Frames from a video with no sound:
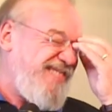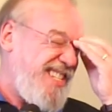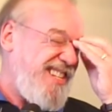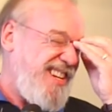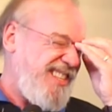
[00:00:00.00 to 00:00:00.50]

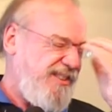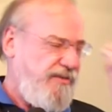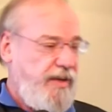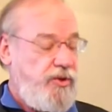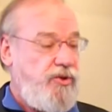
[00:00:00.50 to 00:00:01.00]
be not the
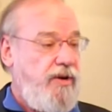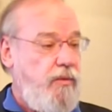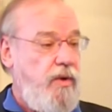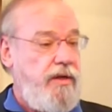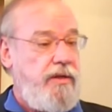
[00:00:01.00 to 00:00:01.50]
adventure I
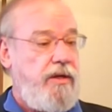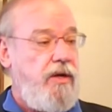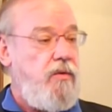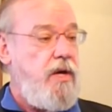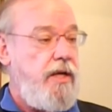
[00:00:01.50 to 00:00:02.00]
wanted to
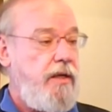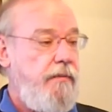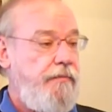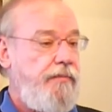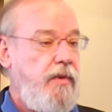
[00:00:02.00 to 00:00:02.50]
go on,
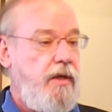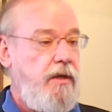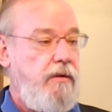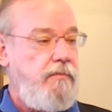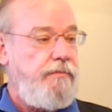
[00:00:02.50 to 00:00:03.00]
you
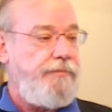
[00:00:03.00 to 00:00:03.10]
know.